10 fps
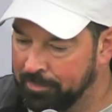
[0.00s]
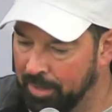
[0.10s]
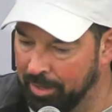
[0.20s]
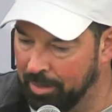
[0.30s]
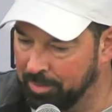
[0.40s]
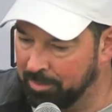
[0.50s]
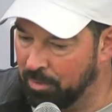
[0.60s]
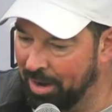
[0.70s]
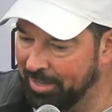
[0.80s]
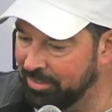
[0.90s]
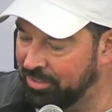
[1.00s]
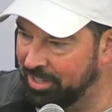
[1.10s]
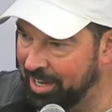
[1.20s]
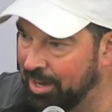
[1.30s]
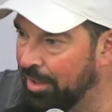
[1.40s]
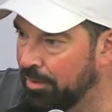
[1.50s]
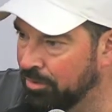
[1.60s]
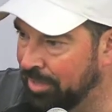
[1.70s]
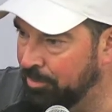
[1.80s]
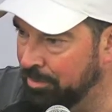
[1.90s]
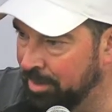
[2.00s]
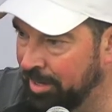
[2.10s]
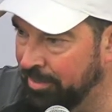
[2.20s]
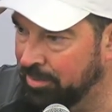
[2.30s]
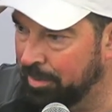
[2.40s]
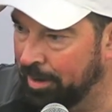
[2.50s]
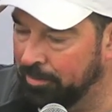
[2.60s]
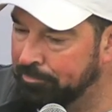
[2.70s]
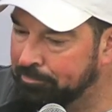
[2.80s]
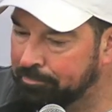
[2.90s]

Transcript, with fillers: But the more I can sit in on those types of meetings, the better.